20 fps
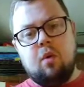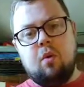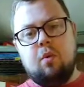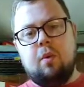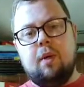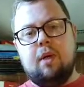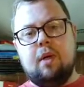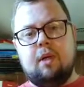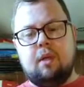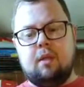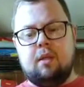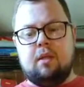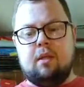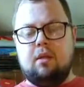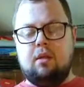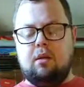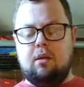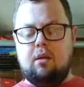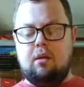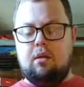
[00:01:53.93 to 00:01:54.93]
with
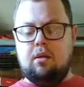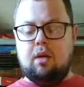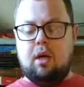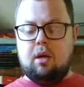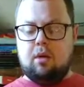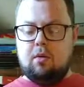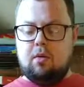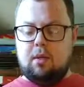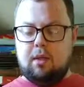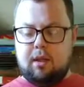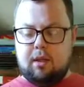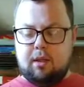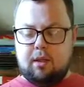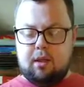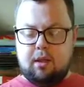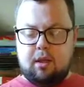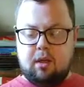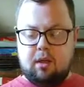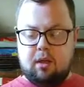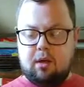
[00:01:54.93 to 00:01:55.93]
not only
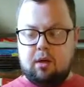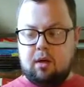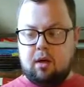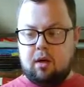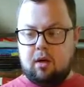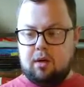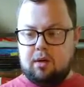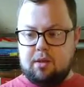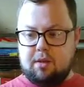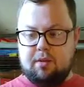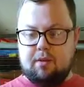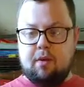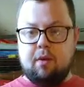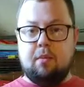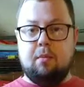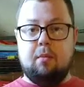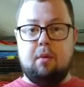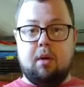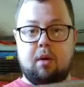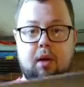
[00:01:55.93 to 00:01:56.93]
the courtesy
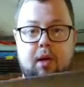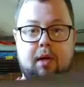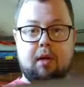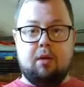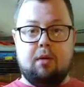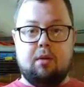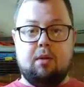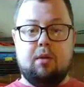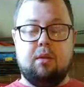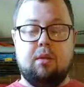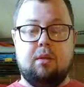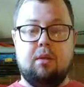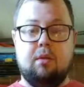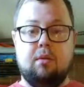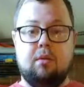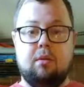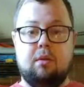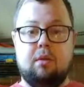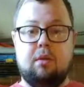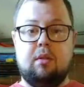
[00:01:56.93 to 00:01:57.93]
foam, but I also
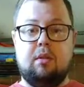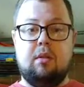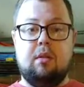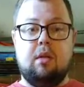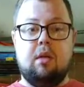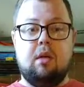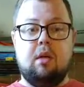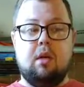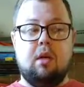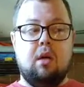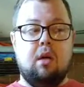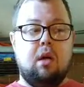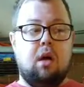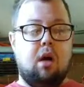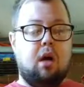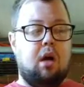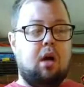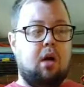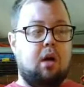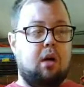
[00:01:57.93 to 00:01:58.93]
use
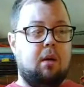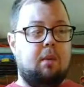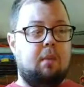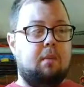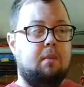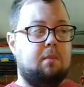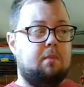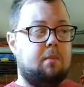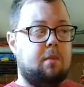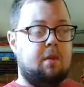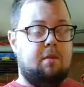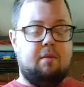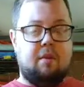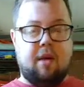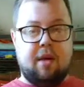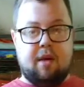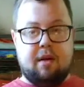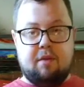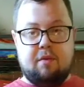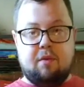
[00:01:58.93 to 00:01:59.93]

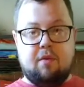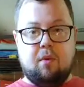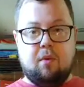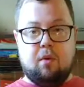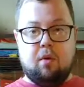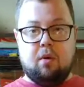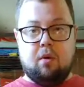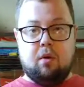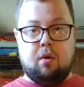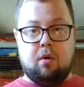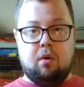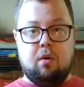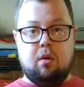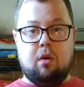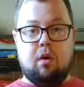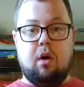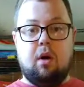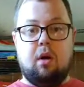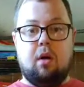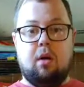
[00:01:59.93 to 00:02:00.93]
EVA for
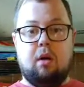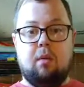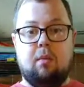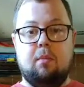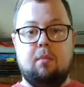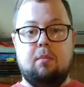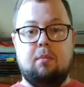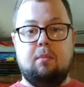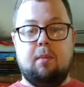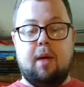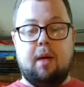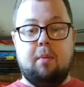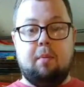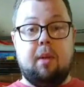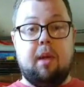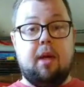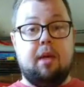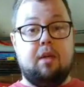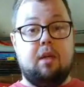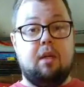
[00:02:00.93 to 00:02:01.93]
my
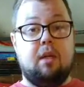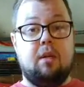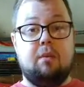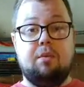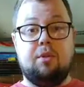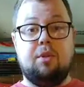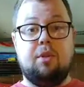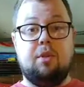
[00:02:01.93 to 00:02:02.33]
Placidep